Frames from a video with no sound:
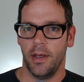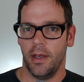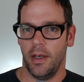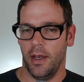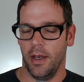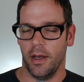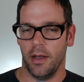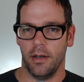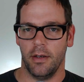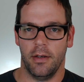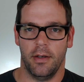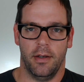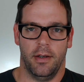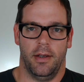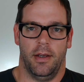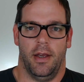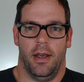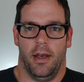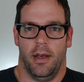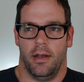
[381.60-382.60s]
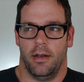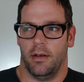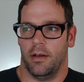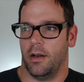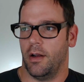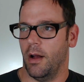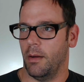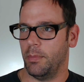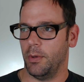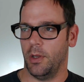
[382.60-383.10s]
and a
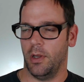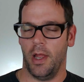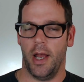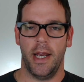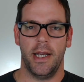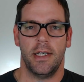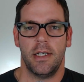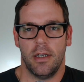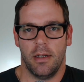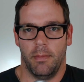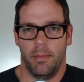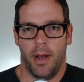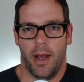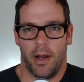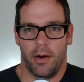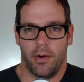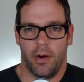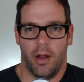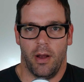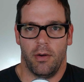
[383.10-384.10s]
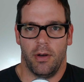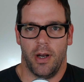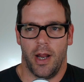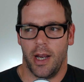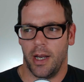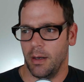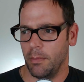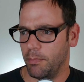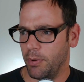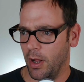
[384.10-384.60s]
couple lights in the background, and I
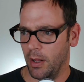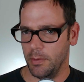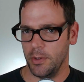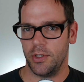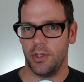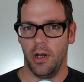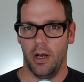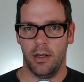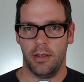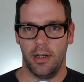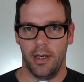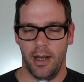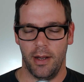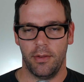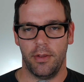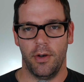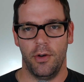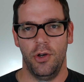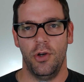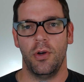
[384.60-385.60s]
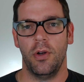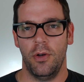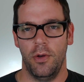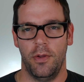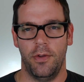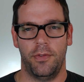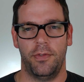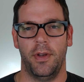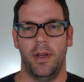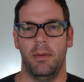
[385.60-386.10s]
can publish content out there. You can do
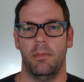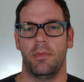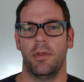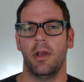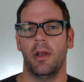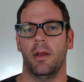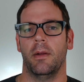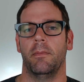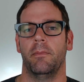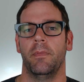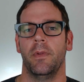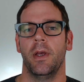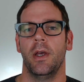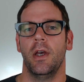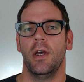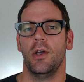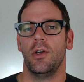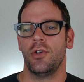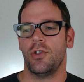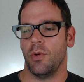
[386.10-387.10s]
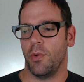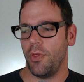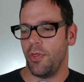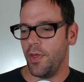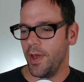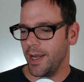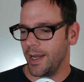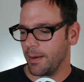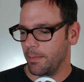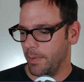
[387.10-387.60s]
the same thing. So
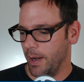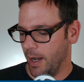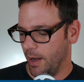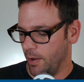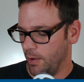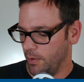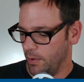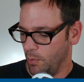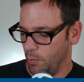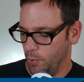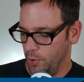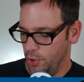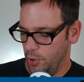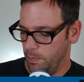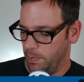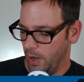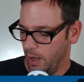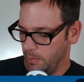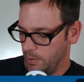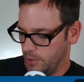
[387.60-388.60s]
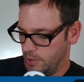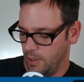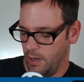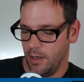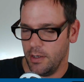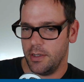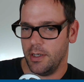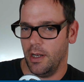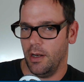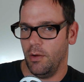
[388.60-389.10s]
think about when you publish
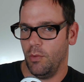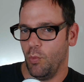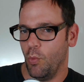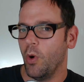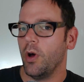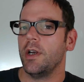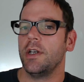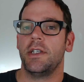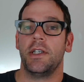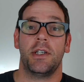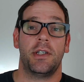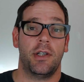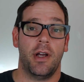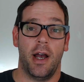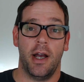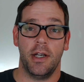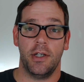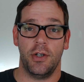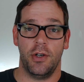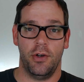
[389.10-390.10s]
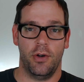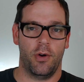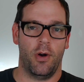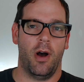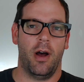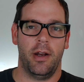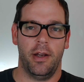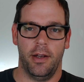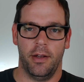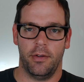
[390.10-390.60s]
content, what is the size of your
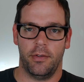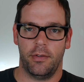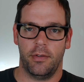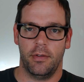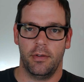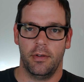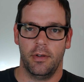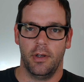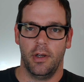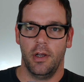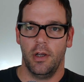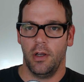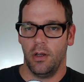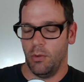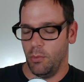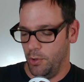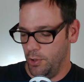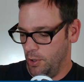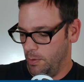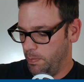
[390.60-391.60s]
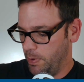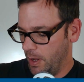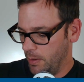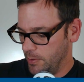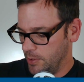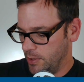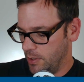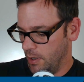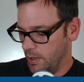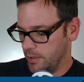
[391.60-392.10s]
audience? When you
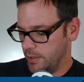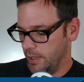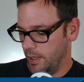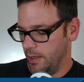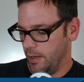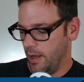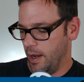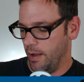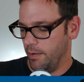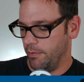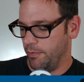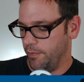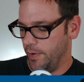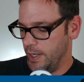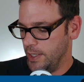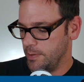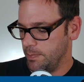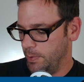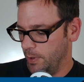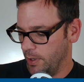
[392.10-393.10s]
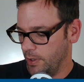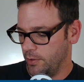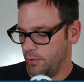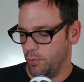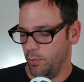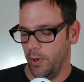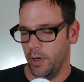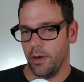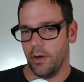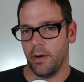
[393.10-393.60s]
publish content on Facebook,
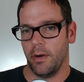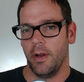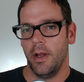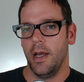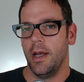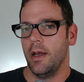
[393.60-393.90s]
Twitter,